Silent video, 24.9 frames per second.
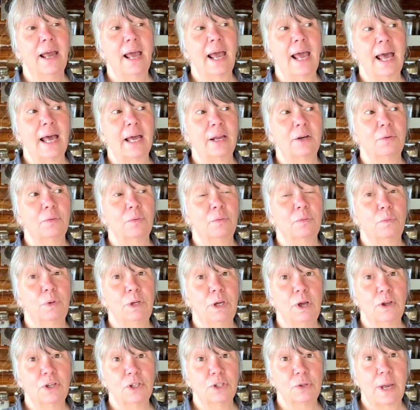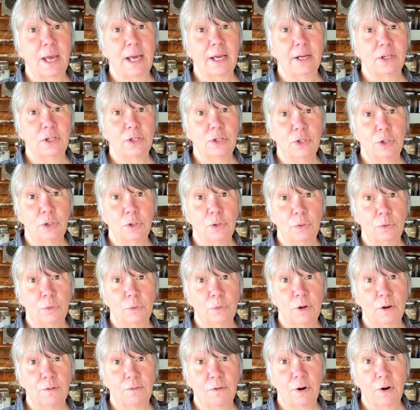And we also had
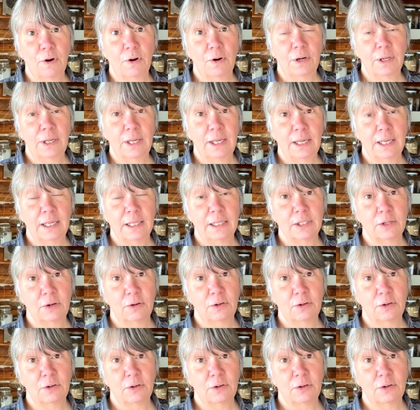two of our kids,